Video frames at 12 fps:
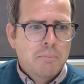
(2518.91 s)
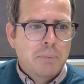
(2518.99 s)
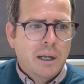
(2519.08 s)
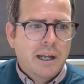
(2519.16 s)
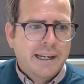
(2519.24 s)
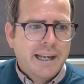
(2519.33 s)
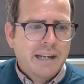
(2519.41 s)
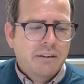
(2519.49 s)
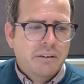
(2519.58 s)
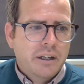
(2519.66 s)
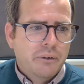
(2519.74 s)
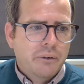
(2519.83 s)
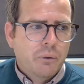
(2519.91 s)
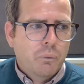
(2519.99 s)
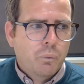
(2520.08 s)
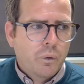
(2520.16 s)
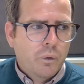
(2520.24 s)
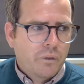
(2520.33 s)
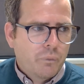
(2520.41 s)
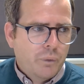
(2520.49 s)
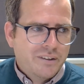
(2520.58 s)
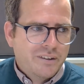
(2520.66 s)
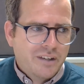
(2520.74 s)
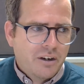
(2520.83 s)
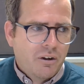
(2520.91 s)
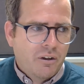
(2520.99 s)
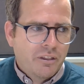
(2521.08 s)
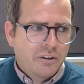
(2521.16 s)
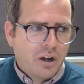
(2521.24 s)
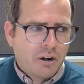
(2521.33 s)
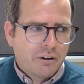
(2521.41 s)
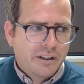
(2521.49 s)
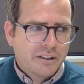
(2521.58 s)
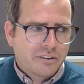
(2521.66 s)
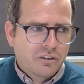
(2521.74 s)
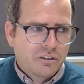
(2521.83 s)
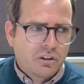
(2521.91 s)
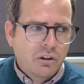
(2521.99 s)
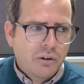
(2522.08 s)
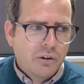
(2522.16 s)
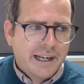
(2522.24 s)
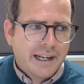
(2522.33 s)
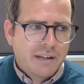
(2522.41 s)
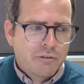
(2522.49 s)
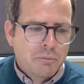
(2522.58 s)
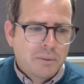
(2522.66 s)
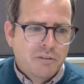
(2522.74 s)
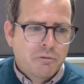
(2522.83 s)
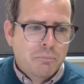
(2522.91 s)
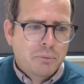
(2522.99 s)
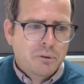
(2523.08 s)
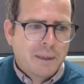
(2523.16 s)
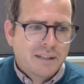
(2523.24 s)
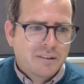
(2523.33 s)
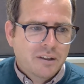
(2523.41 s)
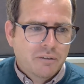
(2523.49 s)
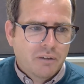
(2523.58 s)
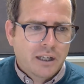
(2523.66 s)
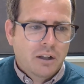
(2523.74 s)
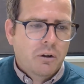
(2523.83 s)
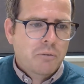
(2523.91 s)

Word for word: But again, you know, w- we sit on the data and it's just looking at it from a different perspective. Like a